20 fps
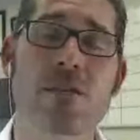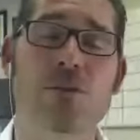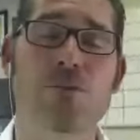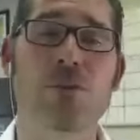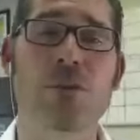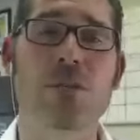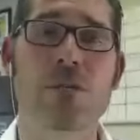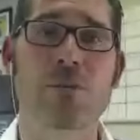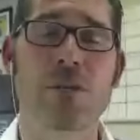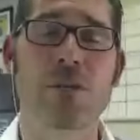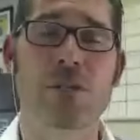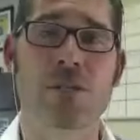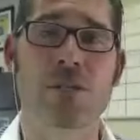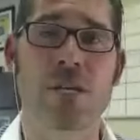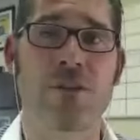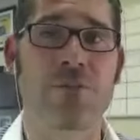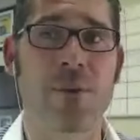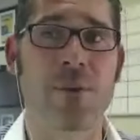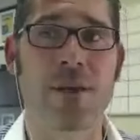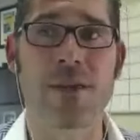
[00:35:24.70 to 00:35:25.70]
really some good
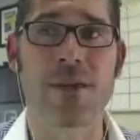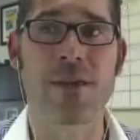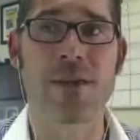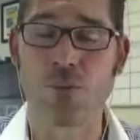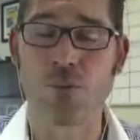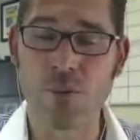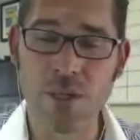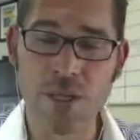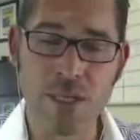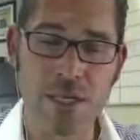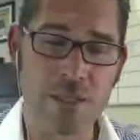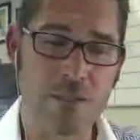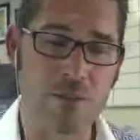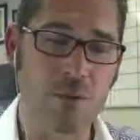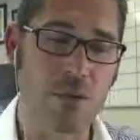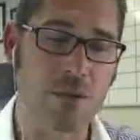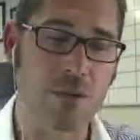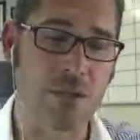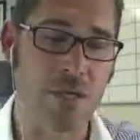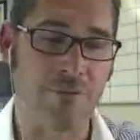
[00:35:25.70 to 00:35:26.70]
stuff, man. That really is some
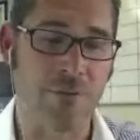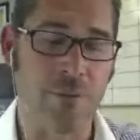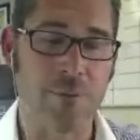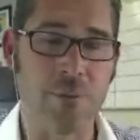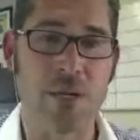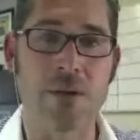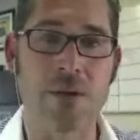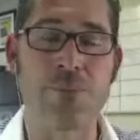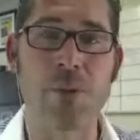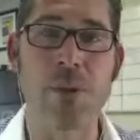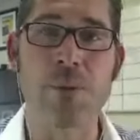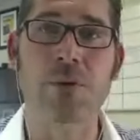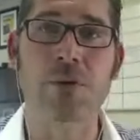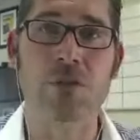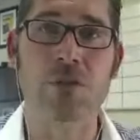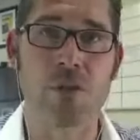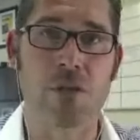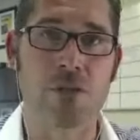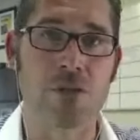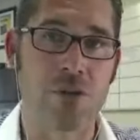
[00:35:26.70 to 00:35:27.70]
good stuff. I mean, if people can
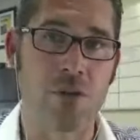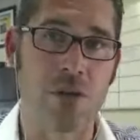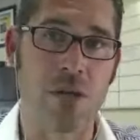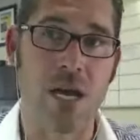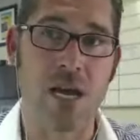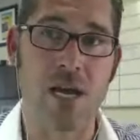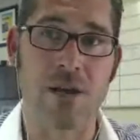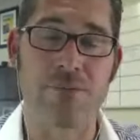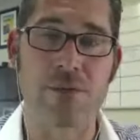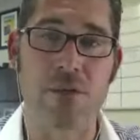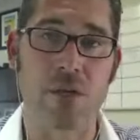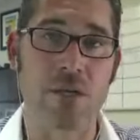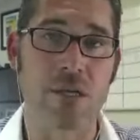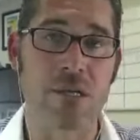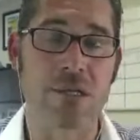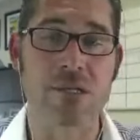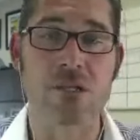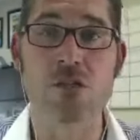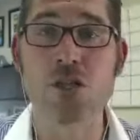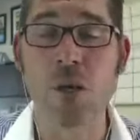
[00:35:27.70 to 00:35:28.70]
structure their lives
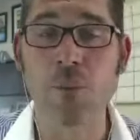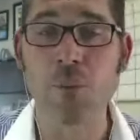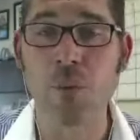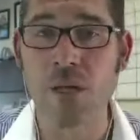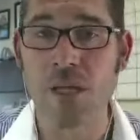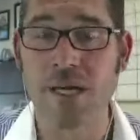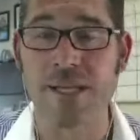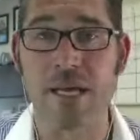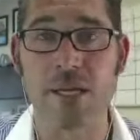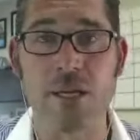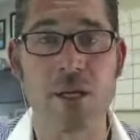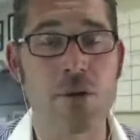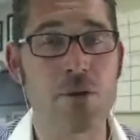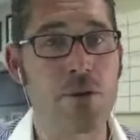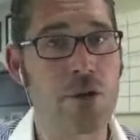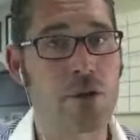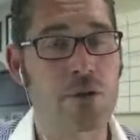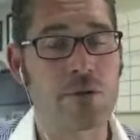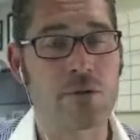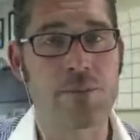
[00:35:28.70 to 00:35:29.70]
somewhat like that, you,
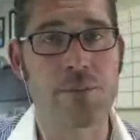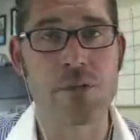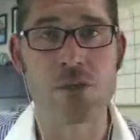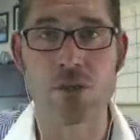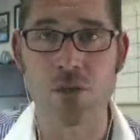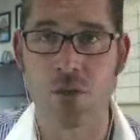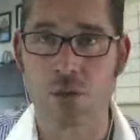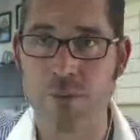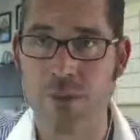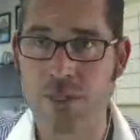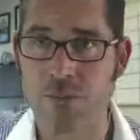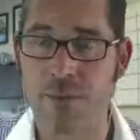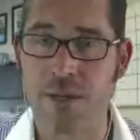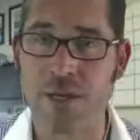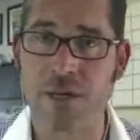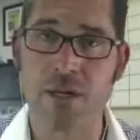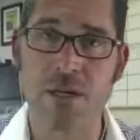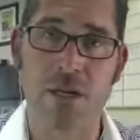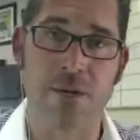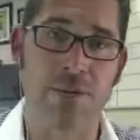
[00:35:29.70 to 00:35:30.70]
you don't have to be so
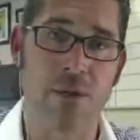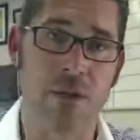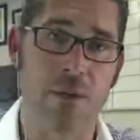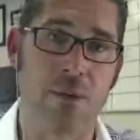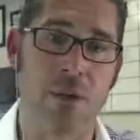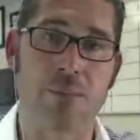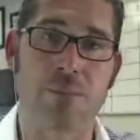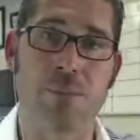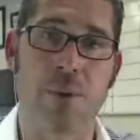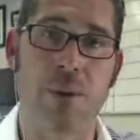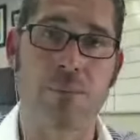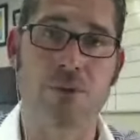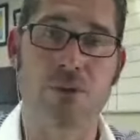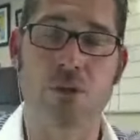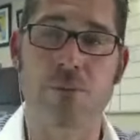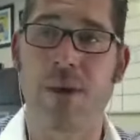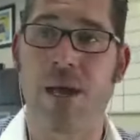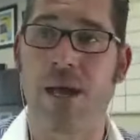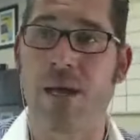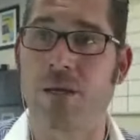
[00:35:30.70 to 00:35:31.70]
regimented. You know, I'm, I'm sure
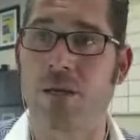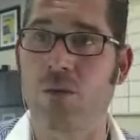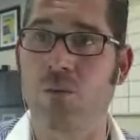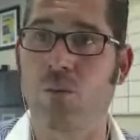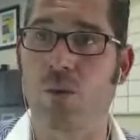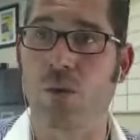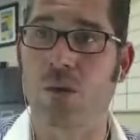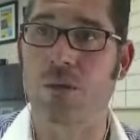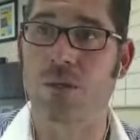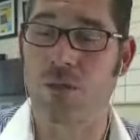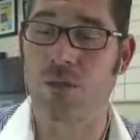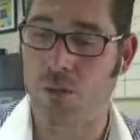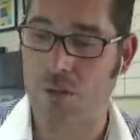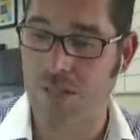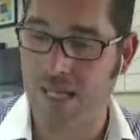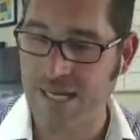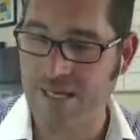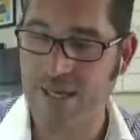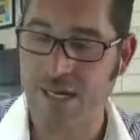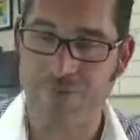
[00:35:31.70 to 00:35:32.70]
Matt, you weren't
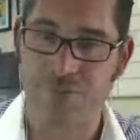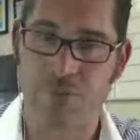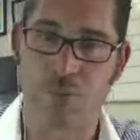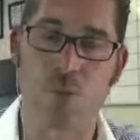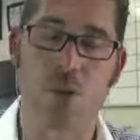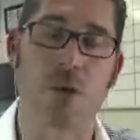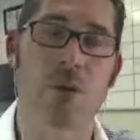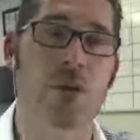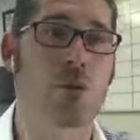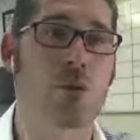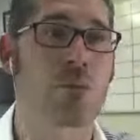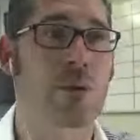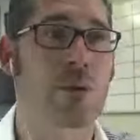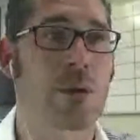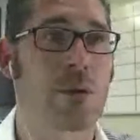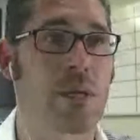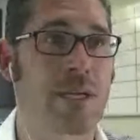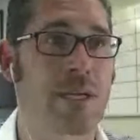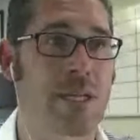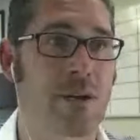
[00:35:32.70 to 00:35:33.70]
like that. From, well, you were
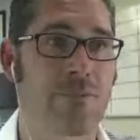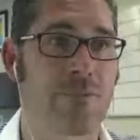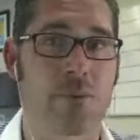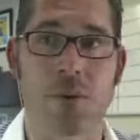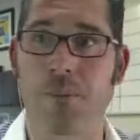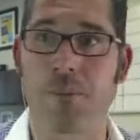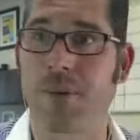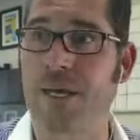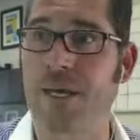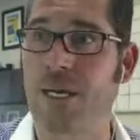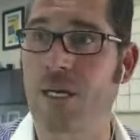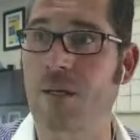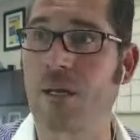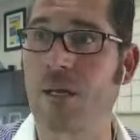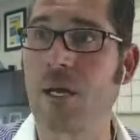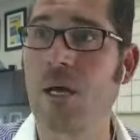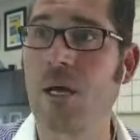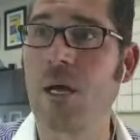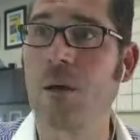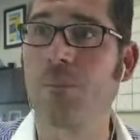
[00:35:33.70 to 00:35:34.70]
probably like that from the beginning,
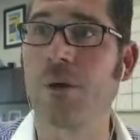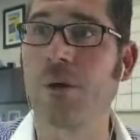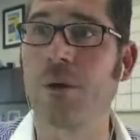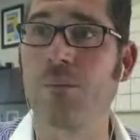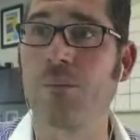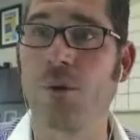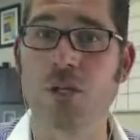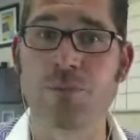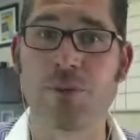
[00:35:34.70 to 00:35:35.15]
but most